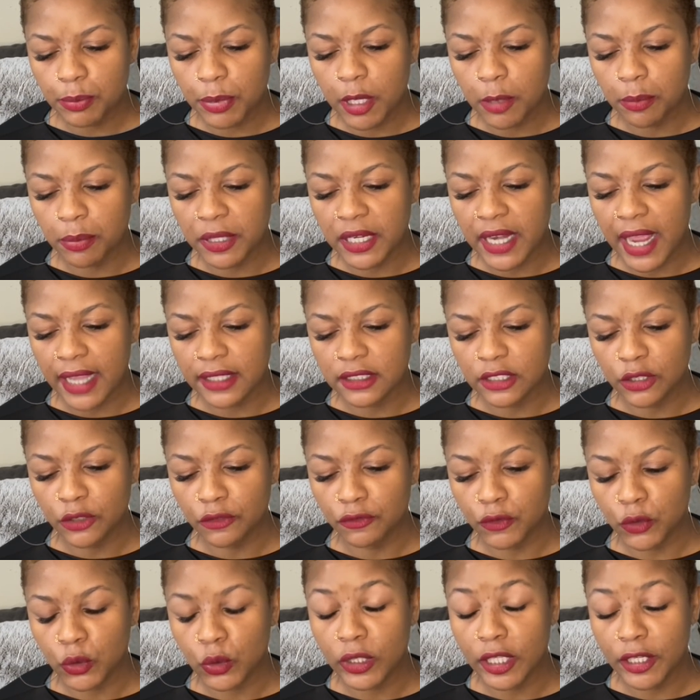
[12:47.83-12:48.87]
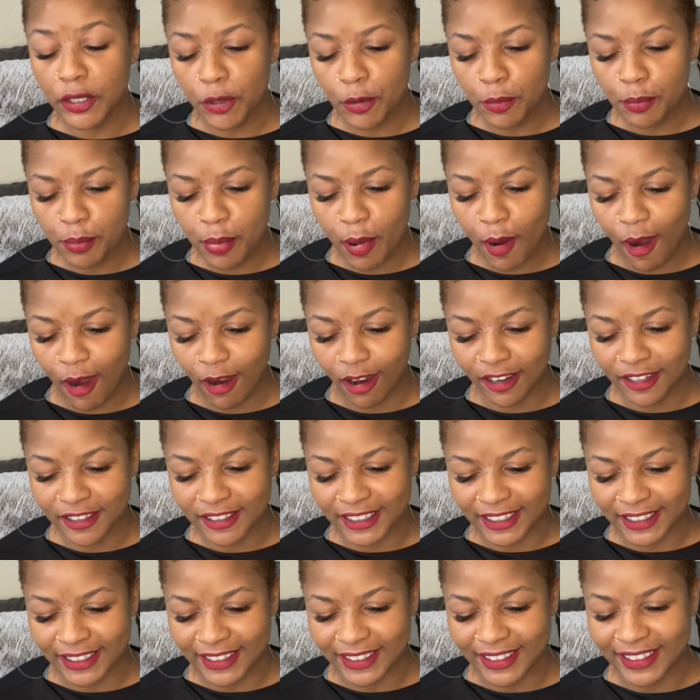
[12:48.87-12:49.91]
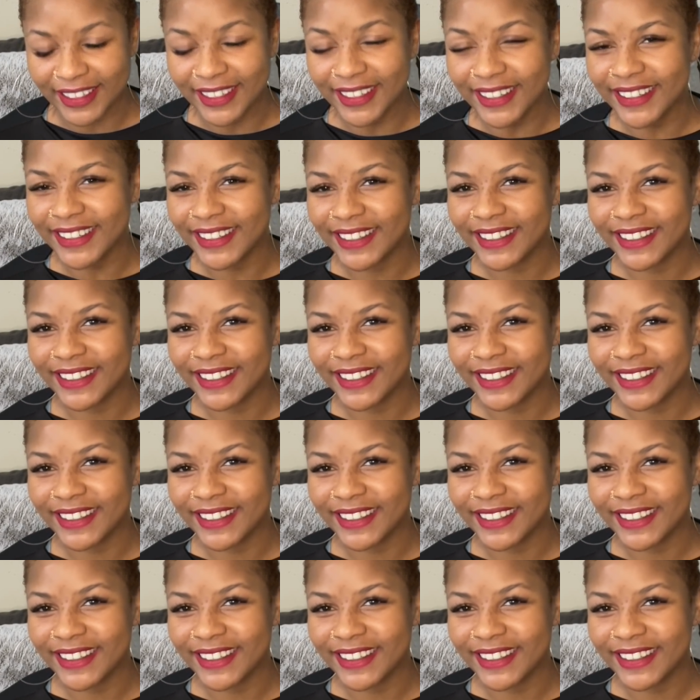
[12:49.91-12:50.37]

Pimpin' acting a fool at her party.